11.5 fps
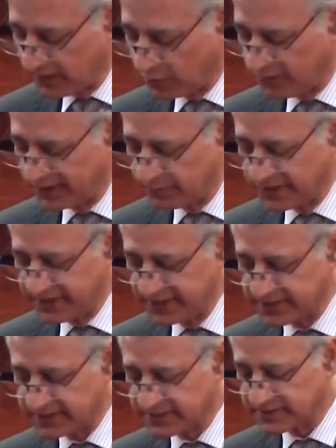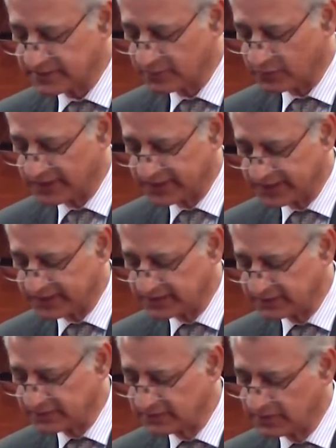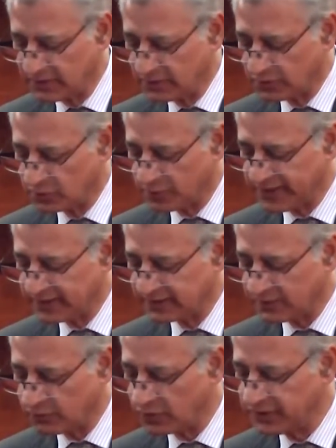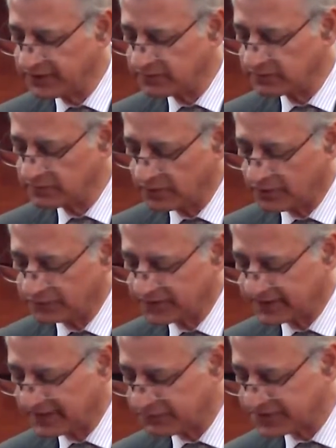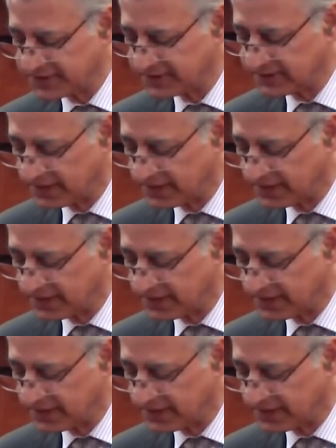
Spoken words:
quick measures were taken to bring the volume of the deficit